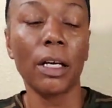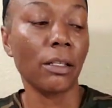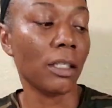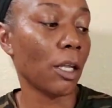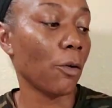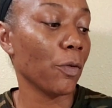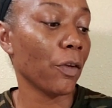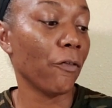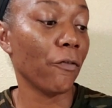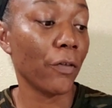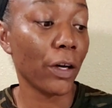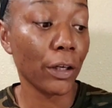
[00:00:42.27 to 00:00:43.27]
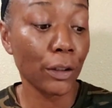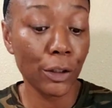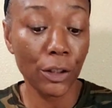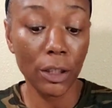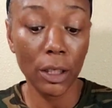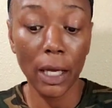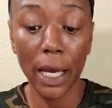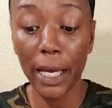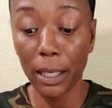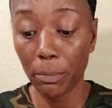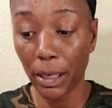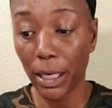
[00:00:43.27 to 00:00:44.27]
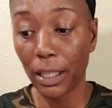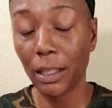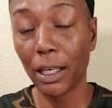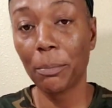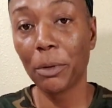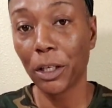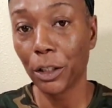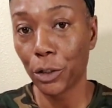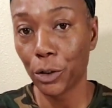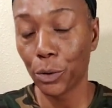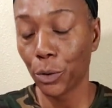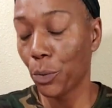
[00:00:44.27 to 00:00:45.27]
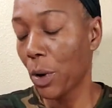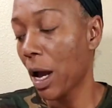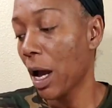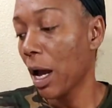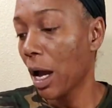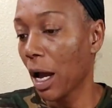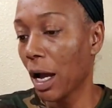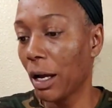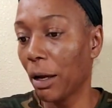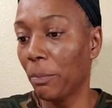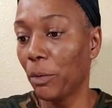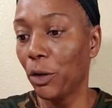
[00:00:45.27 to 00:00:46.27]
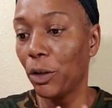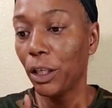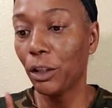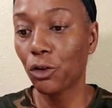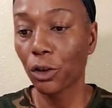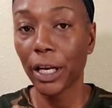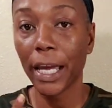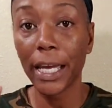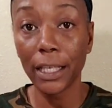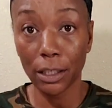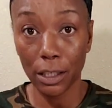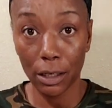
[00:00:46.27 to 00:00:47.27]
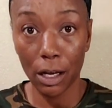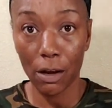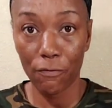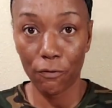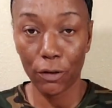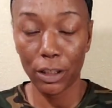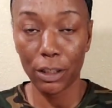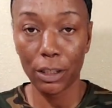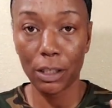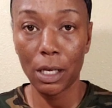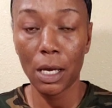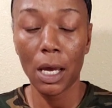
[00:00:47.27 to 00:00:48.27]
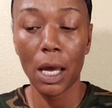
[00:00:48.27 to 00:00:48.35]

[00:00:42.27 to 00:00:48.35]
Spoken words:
so the first headband that I'm gonna do, you need your head circumference.